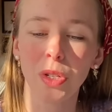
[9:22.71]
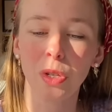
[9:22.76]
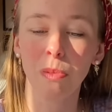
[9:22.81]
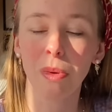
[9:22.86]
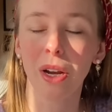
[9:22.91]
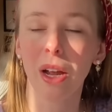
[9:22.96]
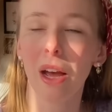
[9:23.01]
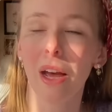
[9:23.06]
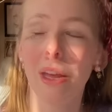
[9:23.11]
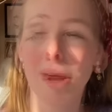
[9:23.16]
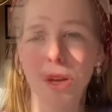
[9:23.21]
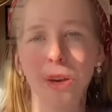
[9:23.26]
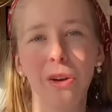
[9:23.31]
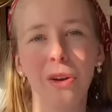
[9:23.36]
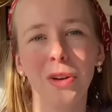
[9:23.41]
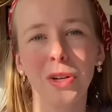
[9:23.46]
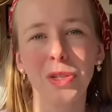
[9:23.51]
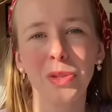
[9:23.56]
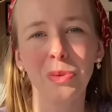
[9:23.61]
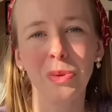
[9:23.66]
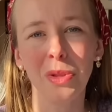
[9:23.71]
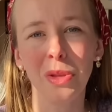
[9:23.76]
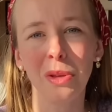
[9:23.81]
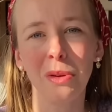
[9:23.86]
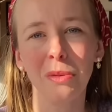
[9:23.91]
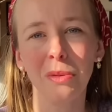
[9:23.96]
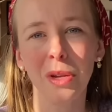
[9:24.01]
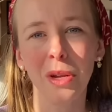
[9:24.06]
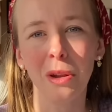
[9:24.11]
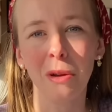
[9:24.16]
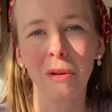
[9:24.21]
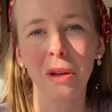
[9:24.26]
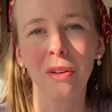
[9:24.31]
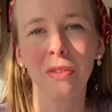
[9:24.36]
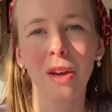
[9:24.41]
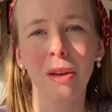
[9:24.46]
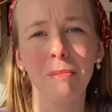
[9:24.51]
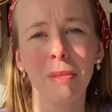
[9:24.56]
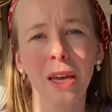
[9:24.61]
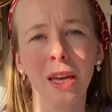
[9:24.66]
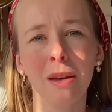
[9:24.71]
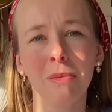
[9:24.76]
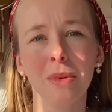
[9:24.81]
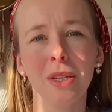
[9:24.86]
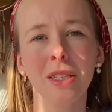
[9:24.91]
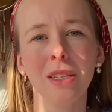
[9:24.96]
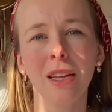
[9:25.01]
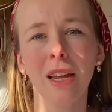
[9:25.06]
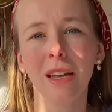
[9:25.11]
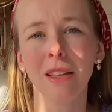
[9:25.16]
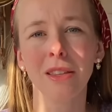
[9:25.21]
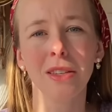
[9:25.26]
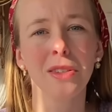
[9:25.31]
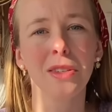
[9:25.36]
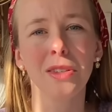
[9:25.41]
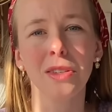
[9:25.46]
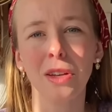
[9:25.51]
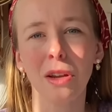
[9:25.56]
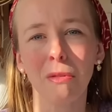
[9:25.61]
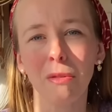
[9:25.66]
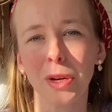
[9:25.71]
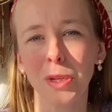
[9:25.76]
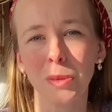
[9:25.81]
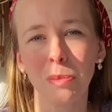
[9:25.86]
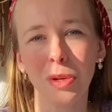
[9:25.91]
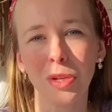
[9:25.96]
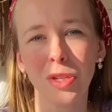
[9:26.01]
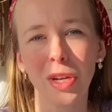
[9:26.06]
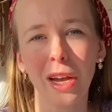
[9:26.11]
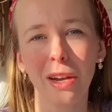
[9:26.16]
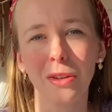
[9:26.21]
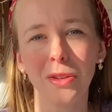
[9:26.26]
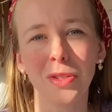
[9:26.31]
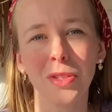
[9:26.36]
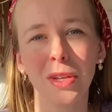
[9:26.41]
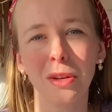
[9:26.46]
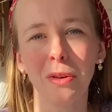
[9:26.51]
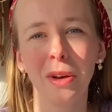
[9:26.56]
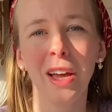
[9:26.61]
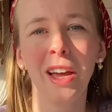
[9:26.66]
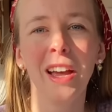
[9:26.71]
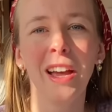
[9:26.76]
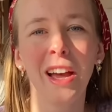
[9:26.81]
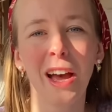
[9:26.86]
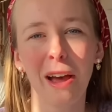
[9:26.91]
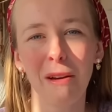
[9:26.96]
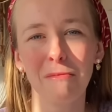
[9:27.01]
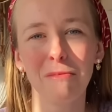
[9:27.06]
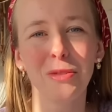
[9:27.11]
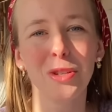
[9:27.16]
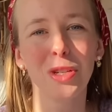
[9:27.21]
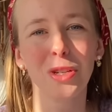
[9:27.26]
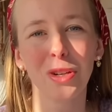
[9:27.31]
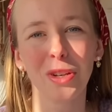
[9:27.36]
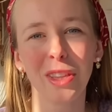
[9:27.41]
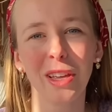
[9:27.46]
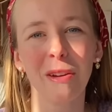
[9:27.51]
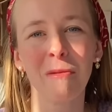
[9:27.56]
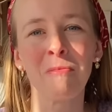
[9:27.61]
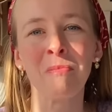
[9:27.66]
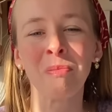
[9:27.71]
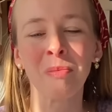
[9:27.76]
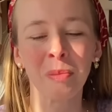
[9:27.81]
But I'm gonna be honest with you, if I make a mistake, this isn't a recipe channel, so I'm sure that